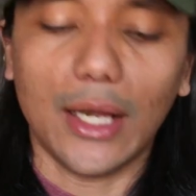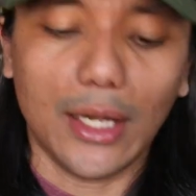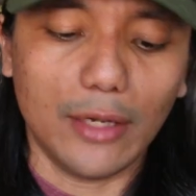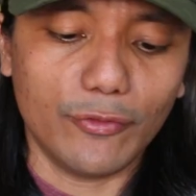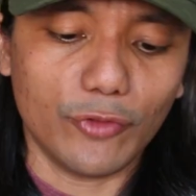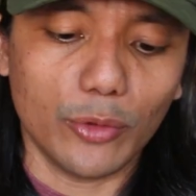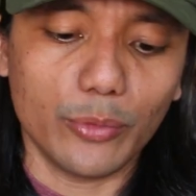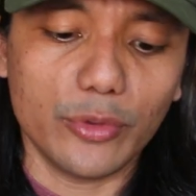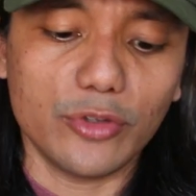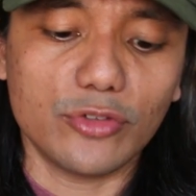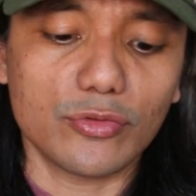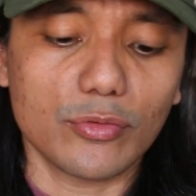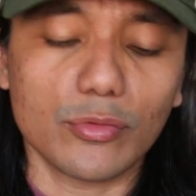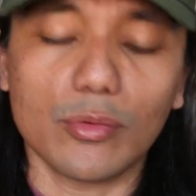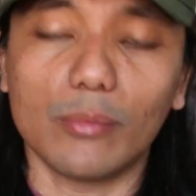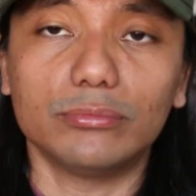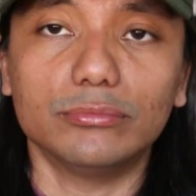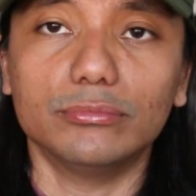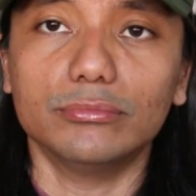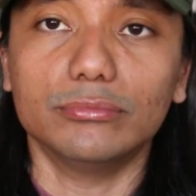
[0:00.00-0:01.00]
I've always
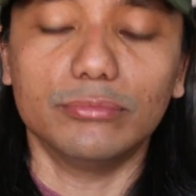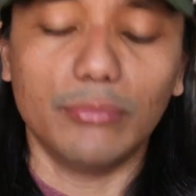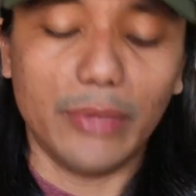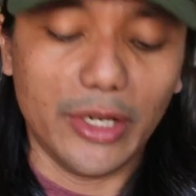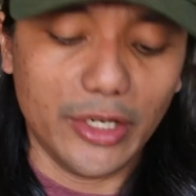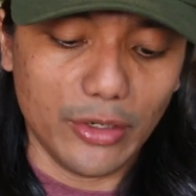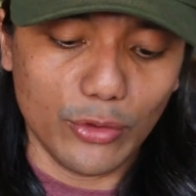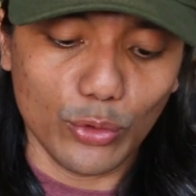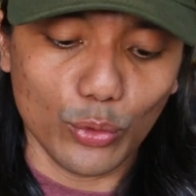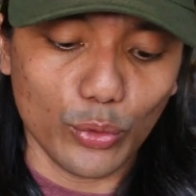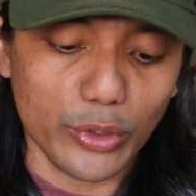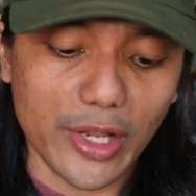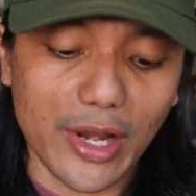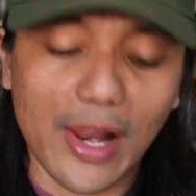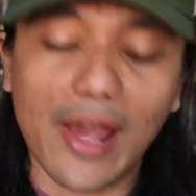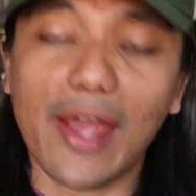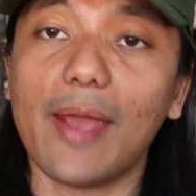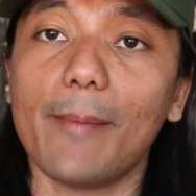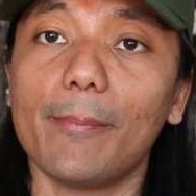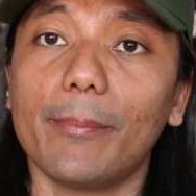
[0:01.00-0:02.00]
made it known
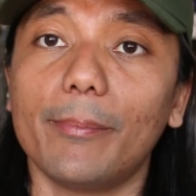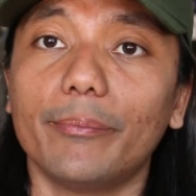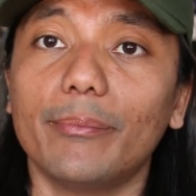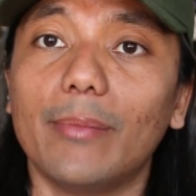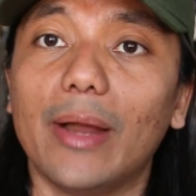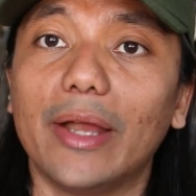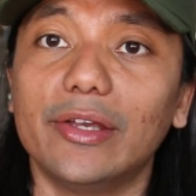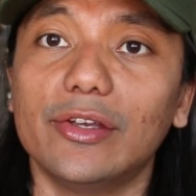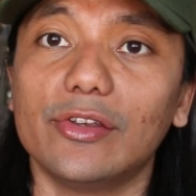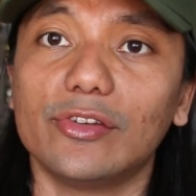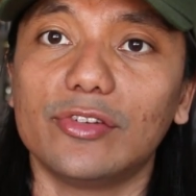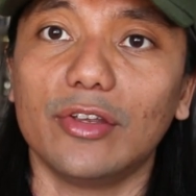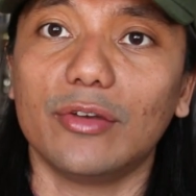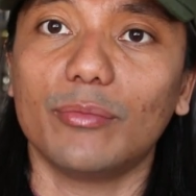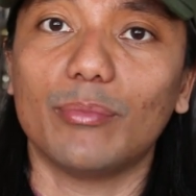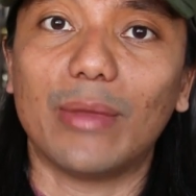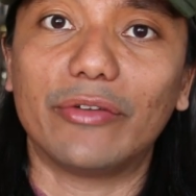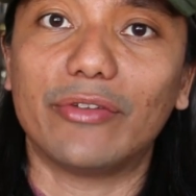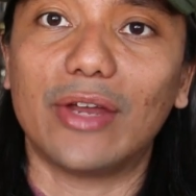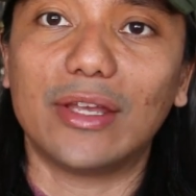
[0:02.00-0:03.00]
that I am biased
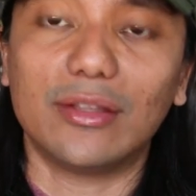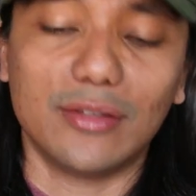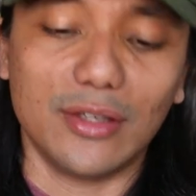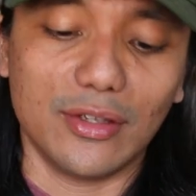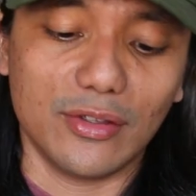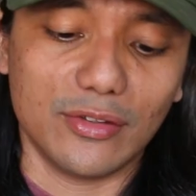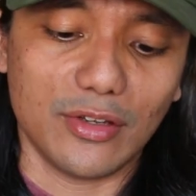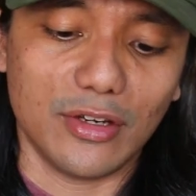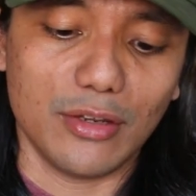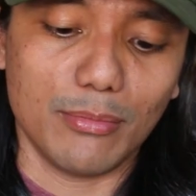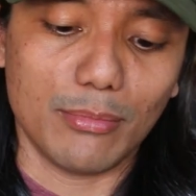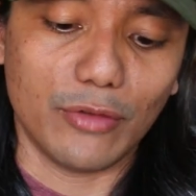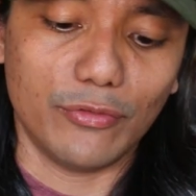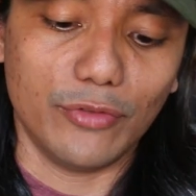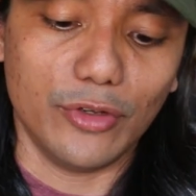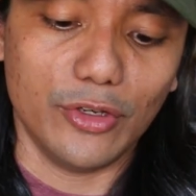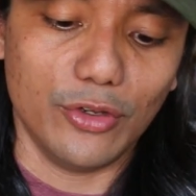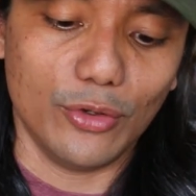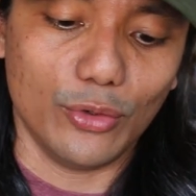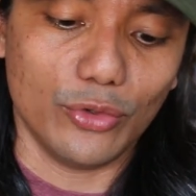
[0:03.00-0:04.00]
in my writings and in my
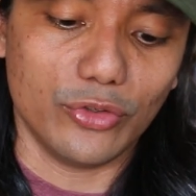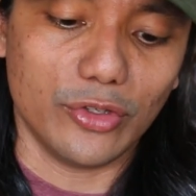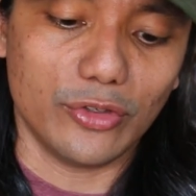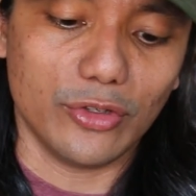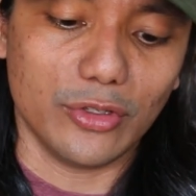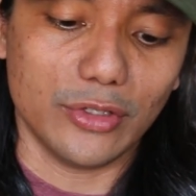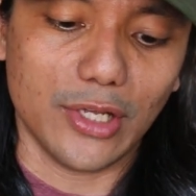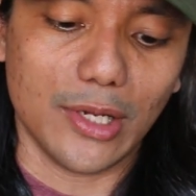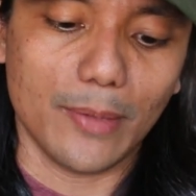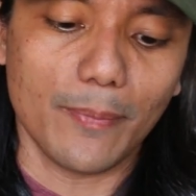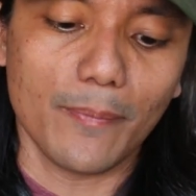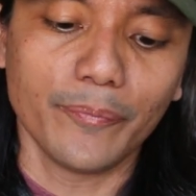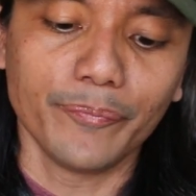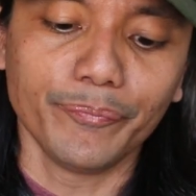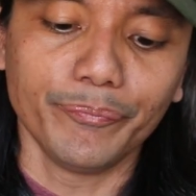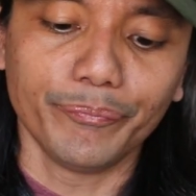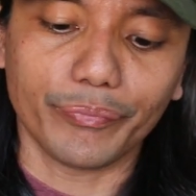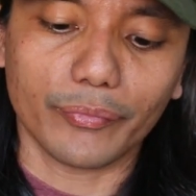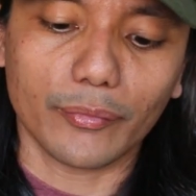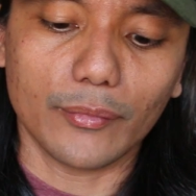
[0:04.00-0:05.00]
videos and all that.
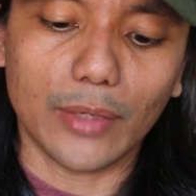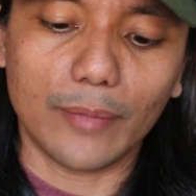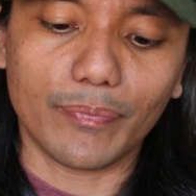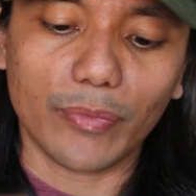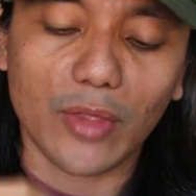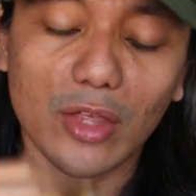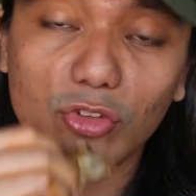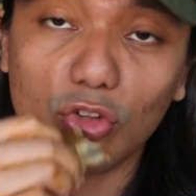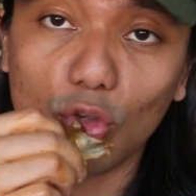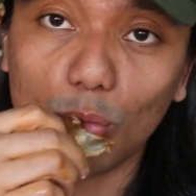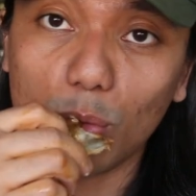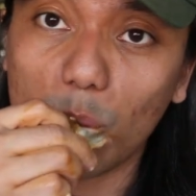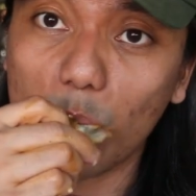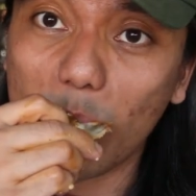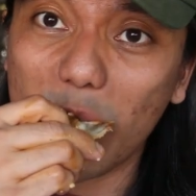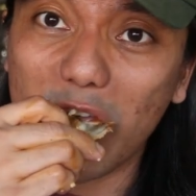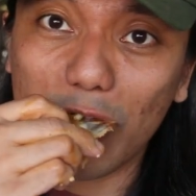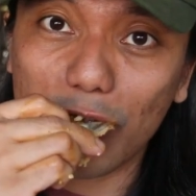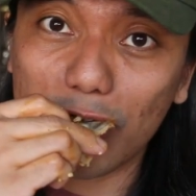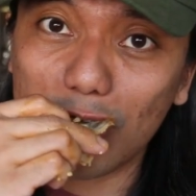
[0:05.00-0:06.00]
But as human
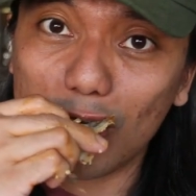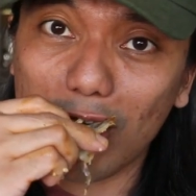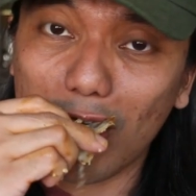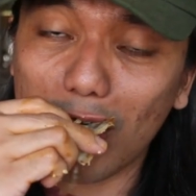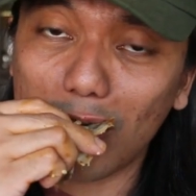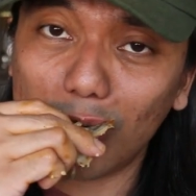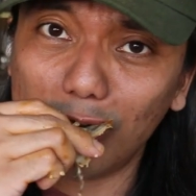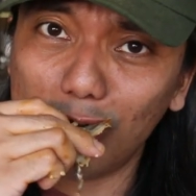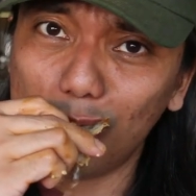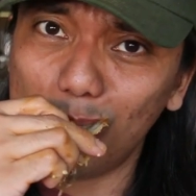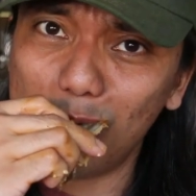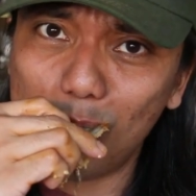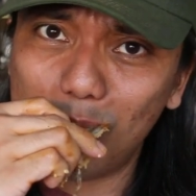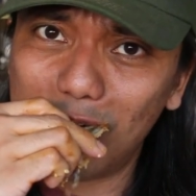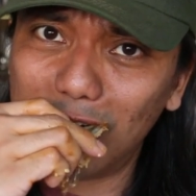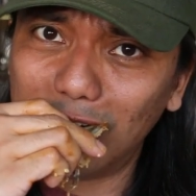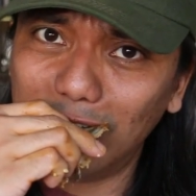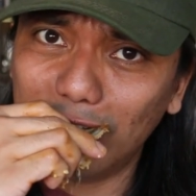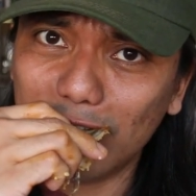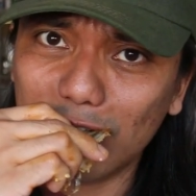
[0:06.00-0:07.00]
beings, you will always be
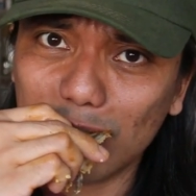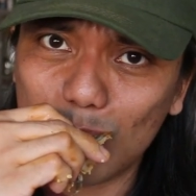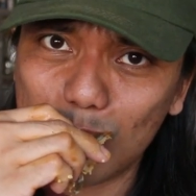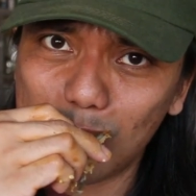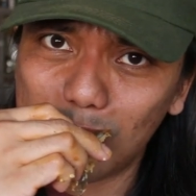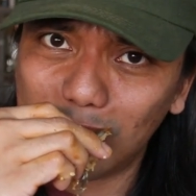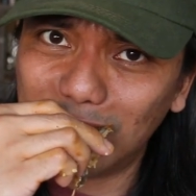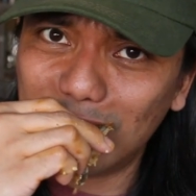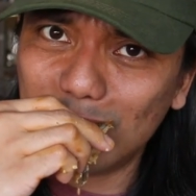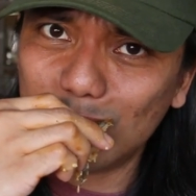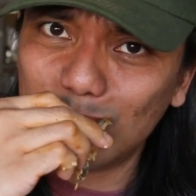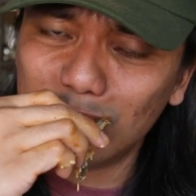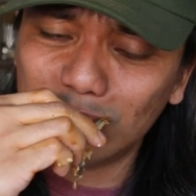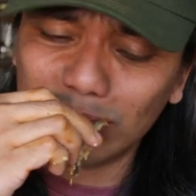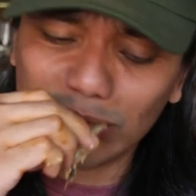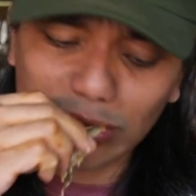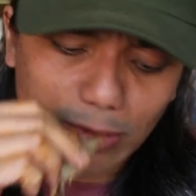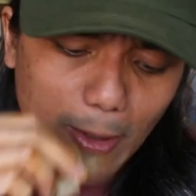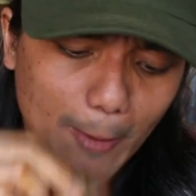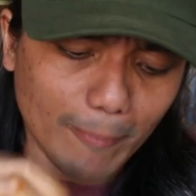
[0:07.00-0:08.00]
biased, right?
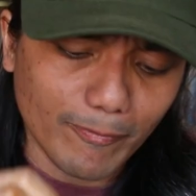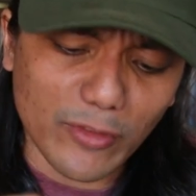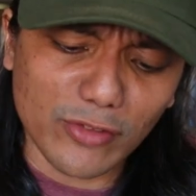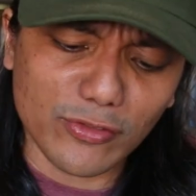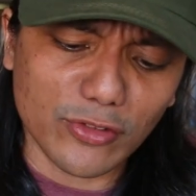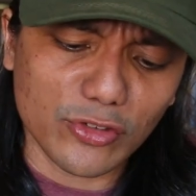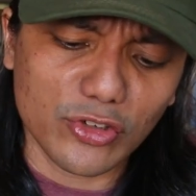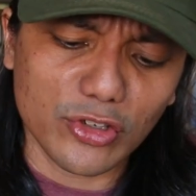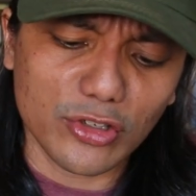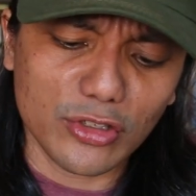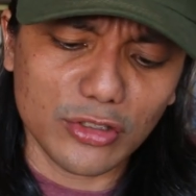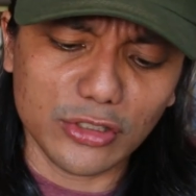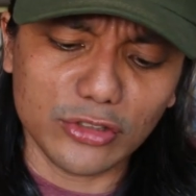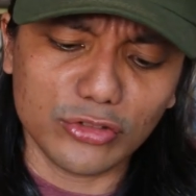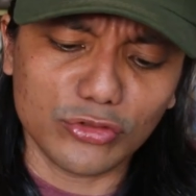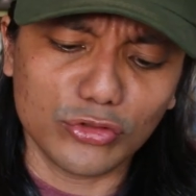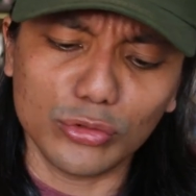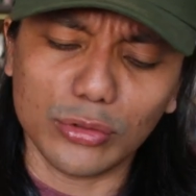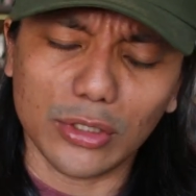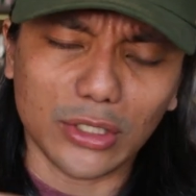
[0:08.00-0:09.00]
I mean, as a
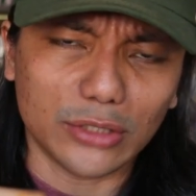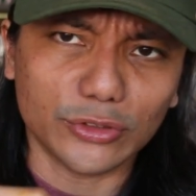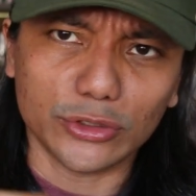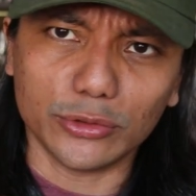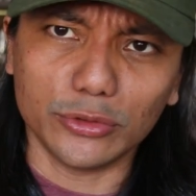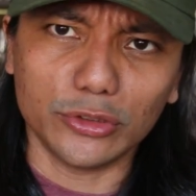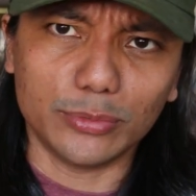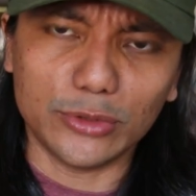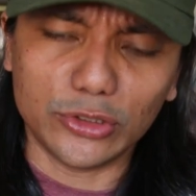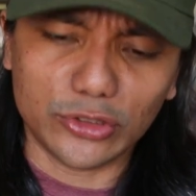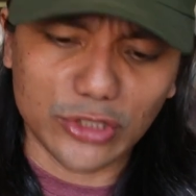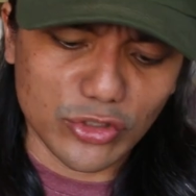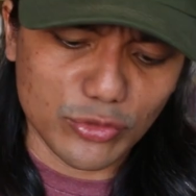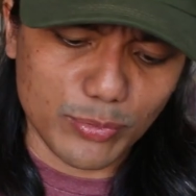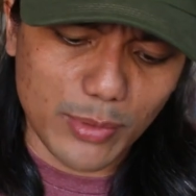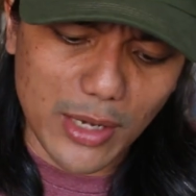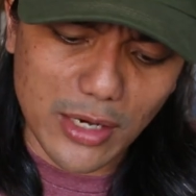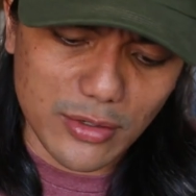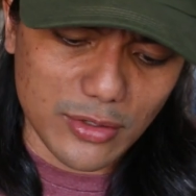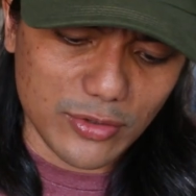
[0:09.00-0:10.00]
journalist too, I've always been
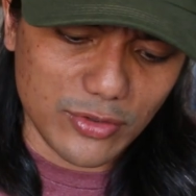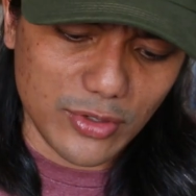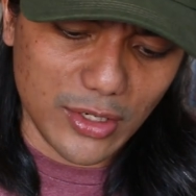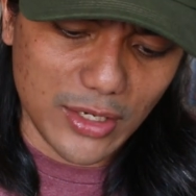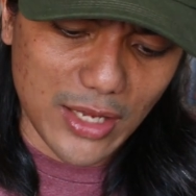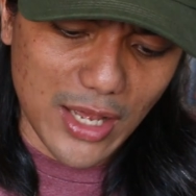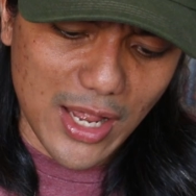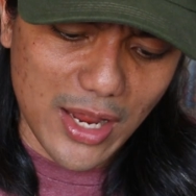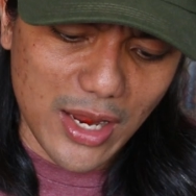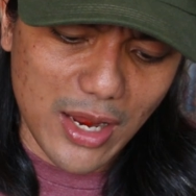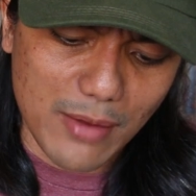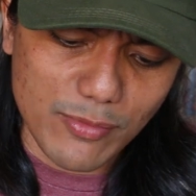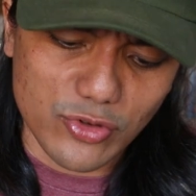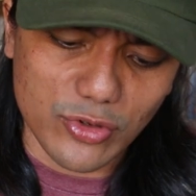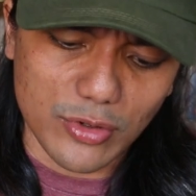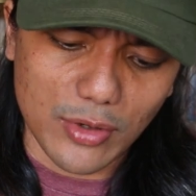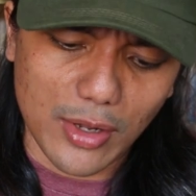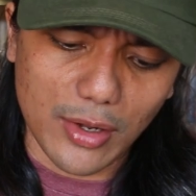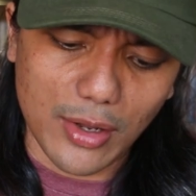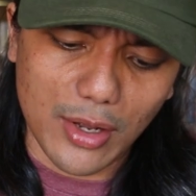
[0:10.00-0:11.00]
transparent, saying that I
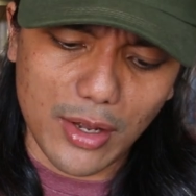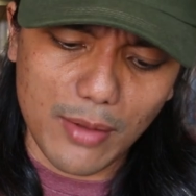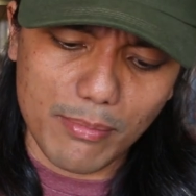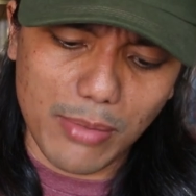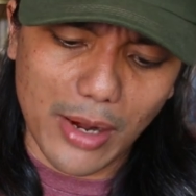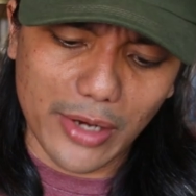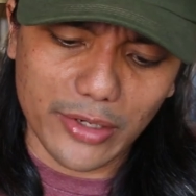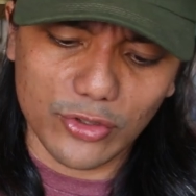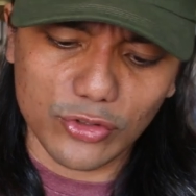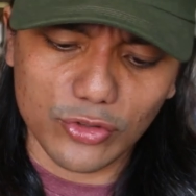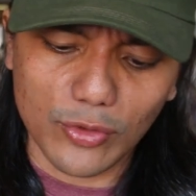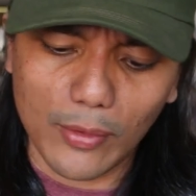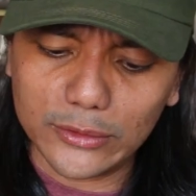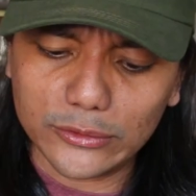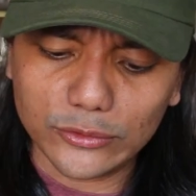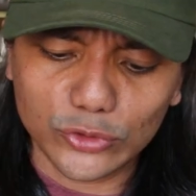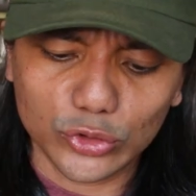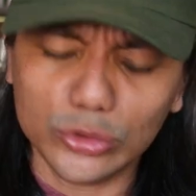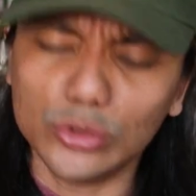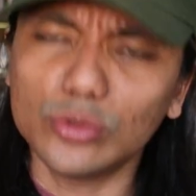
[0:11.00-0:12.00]
am biased.
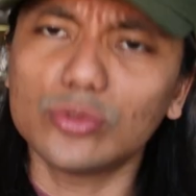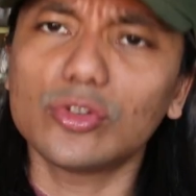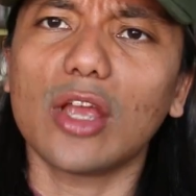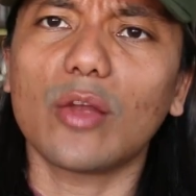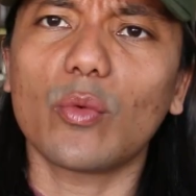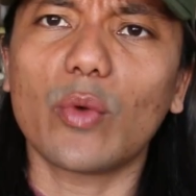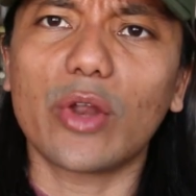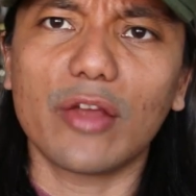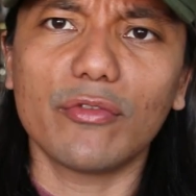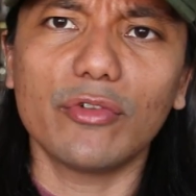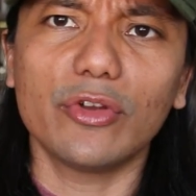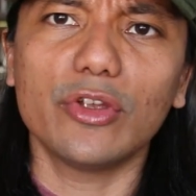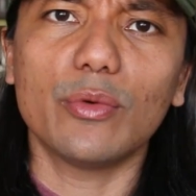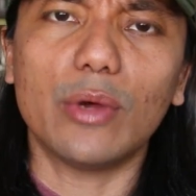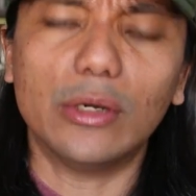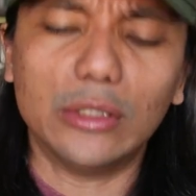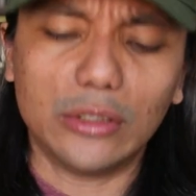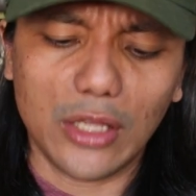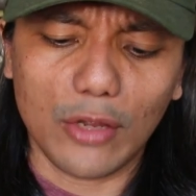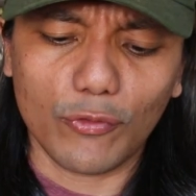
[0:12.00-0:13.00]
So you take whatever you
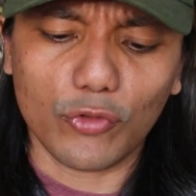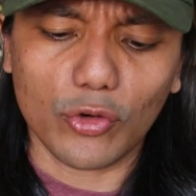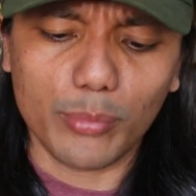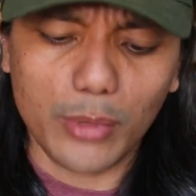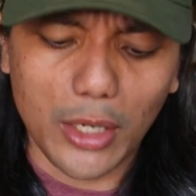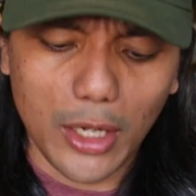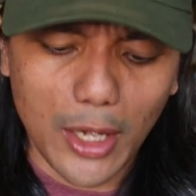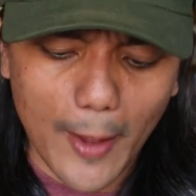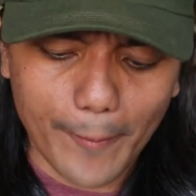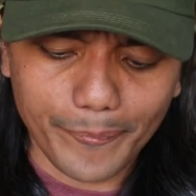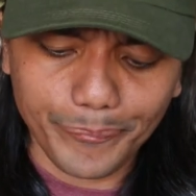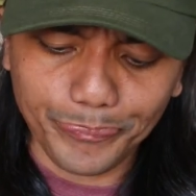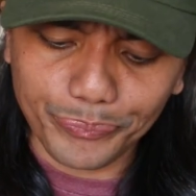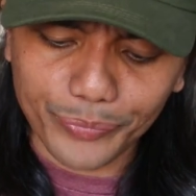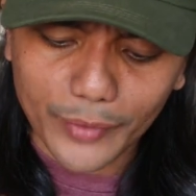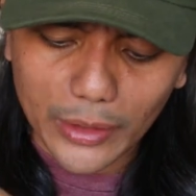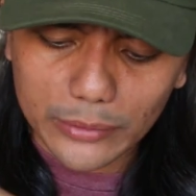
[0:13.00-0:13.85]
want to take from me now.